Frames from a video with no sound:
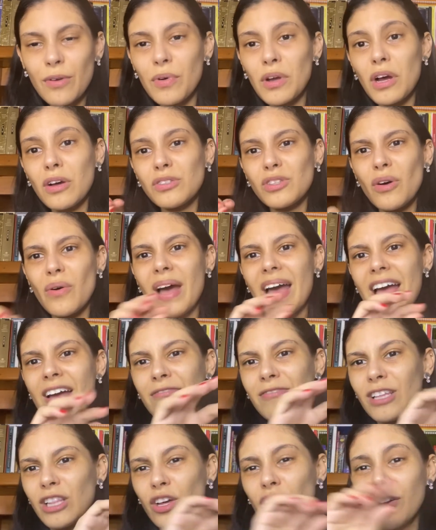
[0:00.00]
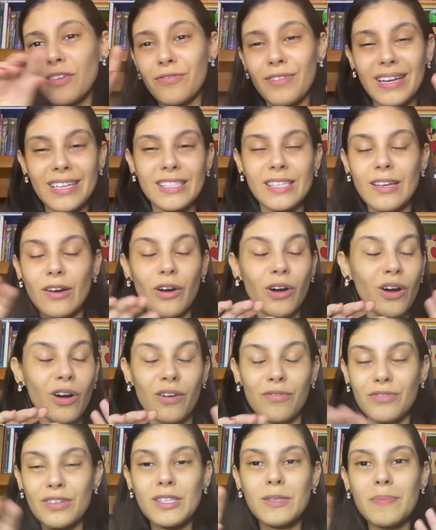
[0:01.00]
We also have a lot
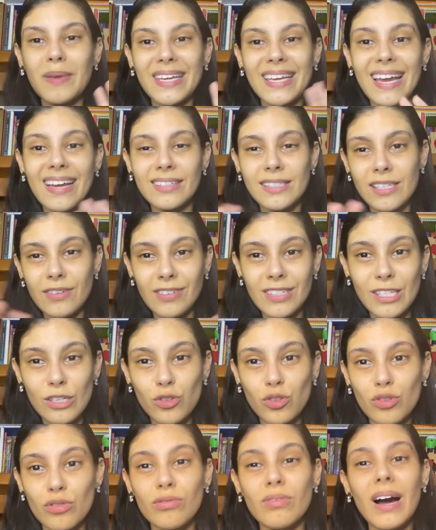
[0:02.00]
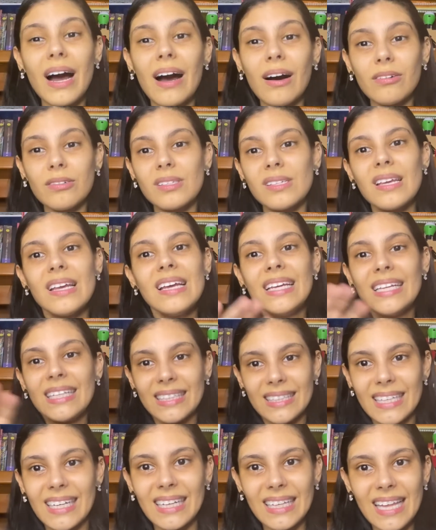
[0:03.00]
of speaking activities throughout
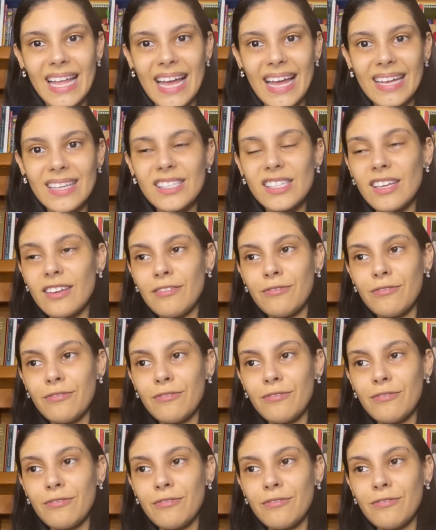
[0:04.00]
the class.